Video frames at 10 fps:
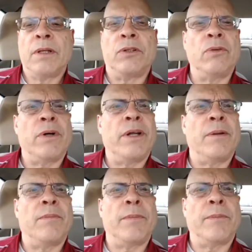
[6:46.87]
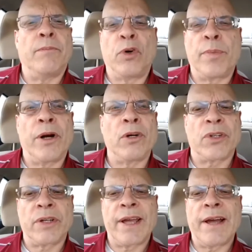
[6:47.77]
Do any repairs
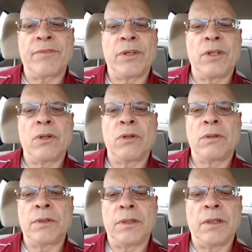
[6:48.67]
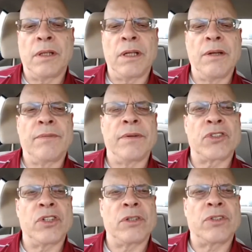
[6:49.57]
that you have to do, even if it
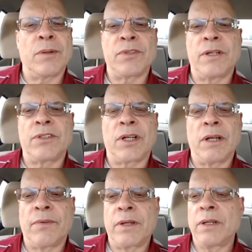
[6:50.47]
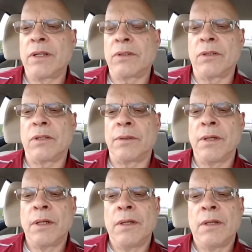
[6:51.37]
seems insignificant.
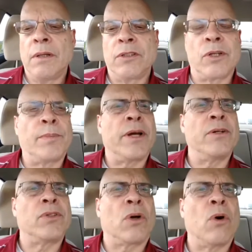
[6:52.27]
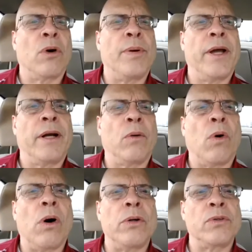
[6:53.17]
Sometimes the coat of paint on
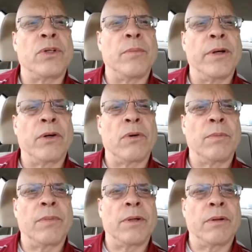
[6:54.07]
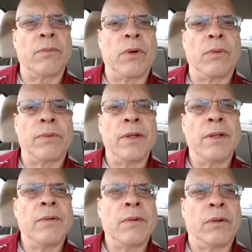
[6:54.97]
walls in a bedroom will
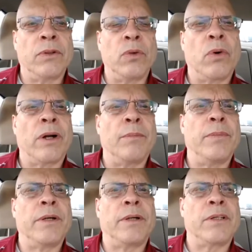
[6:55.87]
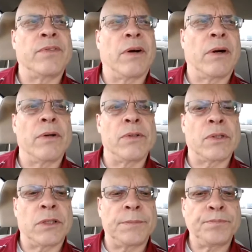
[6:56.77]
do quite a bit as far
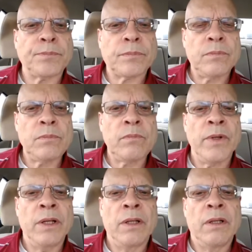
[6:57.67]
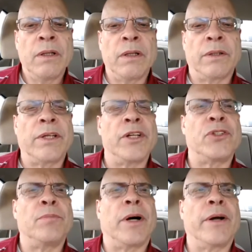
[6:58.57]
as
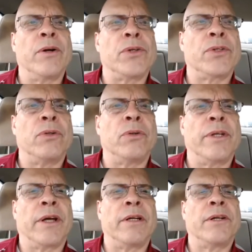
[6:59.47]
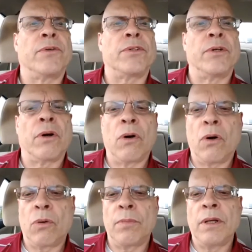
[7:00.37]
enticing buyers to take an interest in your
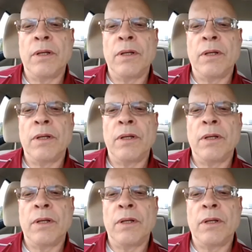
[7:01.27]
home.